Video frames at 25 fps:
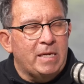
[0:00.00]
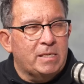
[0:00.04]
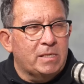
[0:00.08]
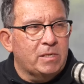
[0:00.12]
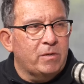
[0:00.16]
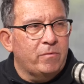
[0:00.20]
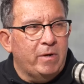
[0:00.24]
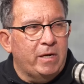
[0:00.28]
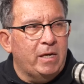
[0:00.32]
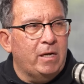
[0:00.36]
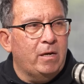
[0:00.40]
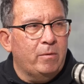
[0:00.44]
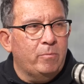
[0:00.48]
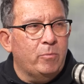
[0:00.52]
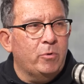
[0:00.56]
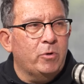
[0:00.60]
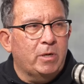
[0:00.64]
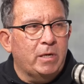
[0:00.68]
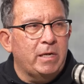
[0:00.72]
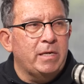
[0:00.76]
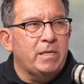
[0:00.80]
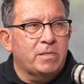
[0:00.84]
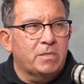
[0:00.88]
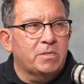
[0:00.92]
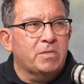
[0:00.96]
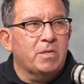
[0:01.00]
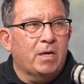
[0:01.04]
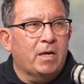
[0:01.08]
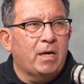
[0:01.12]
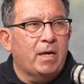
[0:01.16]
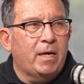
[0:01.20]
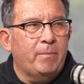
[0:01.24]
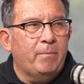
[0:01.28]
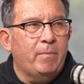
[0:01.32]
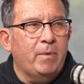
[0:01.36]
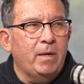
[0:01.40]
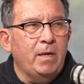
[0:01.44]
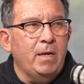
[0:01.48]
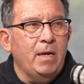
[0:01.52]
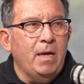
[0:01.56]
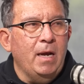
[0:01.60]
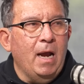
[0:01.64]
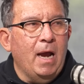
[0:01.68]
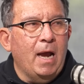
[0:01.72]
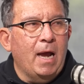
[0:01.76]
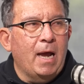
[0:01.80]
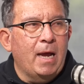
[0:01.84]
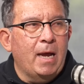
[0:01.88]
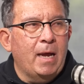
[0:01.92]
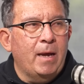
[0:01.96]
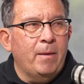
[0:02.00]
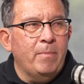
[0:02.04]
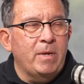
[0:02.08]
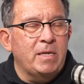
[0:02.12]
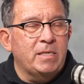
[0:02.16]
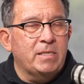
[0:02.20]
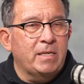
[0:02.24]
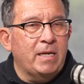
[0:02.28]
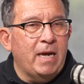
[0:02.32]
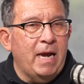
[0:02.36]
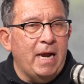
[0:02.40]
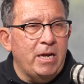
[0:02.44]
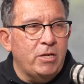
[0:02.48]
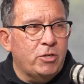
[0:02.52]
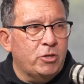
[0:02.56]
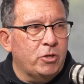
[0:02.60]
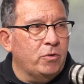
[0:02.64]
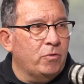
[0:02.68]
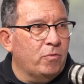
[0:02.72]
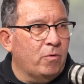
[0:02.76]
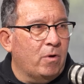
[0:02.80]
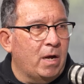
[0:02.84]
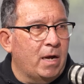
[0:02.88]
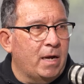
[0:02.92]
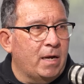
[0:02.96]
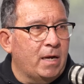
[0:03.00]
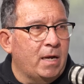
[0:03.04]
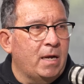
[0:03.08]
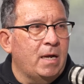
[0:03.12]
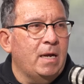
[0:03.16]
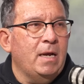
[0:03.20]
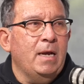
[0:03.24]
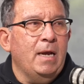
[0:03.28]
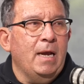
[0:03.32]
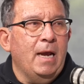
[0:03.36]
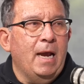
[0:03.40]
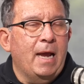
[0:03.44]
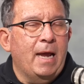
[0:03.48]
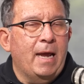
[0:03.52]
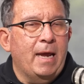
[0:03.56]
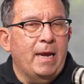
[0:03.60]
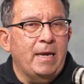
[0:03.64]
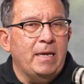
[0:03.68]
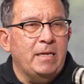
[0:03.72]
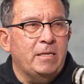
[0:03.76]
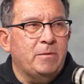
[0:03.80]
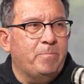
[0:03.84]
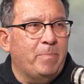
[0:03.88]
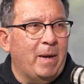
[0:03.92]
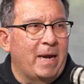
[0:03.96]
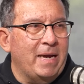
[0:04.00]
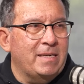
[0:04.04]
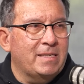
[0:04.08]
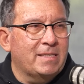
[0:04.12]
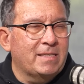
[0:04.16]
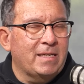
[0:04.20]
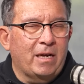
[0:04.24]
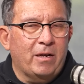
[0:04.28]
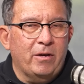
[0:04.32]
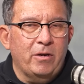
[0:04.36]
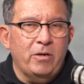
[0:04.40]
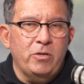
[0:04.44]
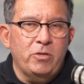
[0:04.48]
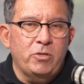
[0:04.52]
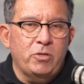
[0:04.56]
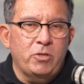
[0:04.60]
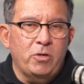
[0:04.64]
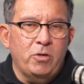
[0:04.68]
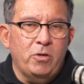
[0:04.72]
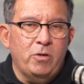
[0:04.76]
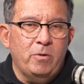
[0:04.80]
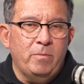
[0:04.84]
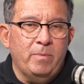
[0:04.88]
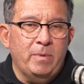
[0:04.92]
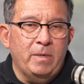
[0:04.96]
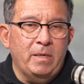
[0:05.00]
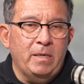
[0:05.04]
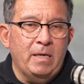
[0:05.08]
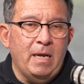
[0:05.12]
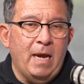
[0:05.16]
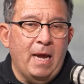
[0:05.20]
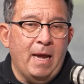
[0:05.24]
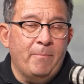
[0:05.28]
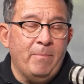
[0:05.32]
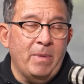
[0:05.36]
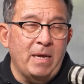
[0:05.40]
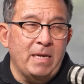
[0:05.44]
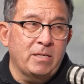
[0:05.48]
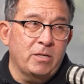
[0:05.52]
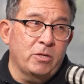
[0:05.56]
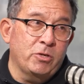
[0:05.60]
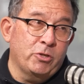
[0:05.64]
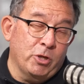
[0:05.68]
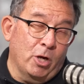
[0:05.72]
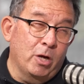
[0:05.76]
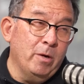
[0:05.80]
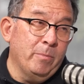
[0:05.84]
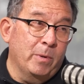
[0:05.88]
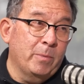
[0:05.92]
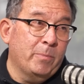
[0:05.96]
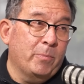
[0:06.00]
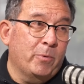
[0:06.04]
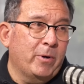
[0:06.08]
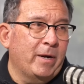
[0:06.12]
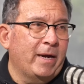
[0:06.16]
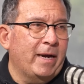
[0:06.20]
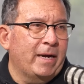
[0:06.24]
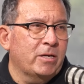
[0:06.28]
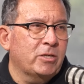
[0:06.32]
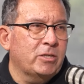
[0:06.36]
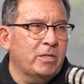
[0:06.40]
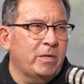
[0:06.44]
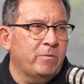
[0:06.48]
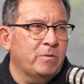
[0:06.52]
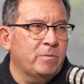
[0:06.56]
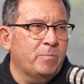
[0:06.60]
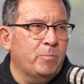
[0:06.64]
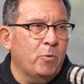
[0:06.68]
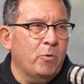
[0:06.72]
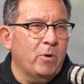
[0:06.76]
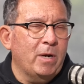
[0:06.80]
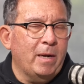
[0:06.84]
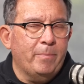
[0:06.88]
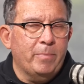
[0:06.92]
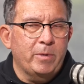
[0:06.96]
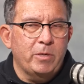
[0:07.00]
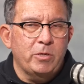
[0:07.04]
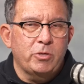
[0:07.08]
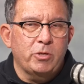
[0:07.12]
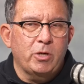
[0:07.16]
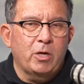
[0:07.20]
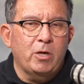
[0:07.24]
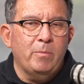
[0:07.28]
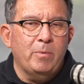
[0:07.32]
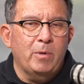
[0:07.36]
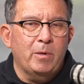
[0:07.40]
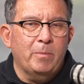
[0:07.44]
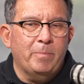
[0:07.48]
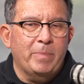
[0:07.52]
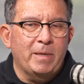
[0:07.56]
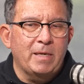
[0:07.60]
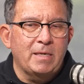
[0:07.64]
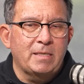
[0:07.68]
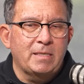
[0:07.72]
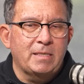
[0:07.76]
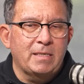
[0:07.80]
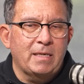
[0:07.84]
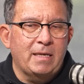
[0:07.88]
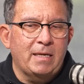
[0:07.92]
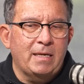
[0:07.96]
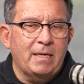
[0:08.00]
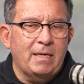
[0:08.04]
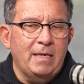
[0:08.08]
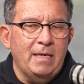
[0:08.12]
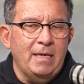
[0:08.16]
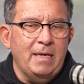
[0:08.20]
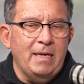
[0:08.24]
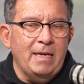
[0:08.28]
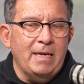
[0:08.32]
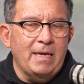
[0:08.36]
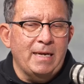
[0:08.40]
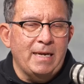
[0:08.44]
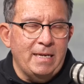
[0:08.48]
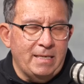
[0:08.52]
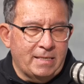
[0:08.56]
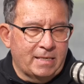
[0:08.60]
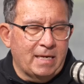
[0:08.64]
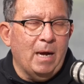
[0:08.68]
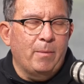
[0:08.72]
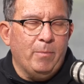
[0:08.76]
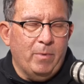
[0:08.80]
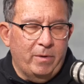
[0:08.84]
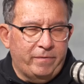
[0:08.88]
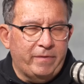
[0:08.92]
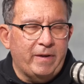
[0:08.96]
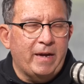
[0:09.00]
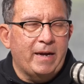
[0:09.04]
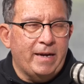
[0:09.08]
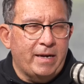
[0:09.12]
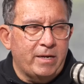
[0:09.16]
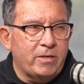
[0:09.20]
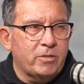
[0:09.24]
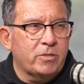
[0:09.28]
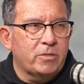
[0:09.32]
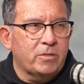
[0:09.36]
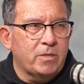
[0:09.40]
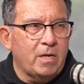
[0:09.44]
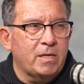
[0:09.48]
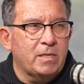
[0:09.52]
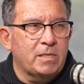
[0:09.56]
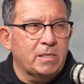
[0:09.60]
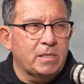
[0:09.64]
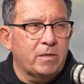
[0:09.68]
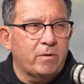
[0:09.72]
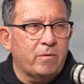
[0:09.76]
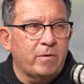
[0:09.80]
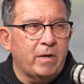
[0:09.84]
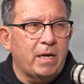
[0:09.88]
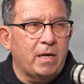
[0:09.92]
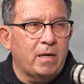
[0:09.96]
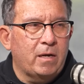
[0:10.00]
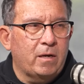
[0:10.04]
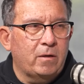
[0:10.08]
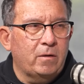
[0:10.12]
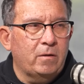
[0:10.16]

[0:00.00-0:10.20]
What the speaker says: Sereno Mudley's time. He's an Asian rider. He's based down in Durban. He's a Joburg boy, actually. He was born up in Joburg, but he's come of age, has Sereno.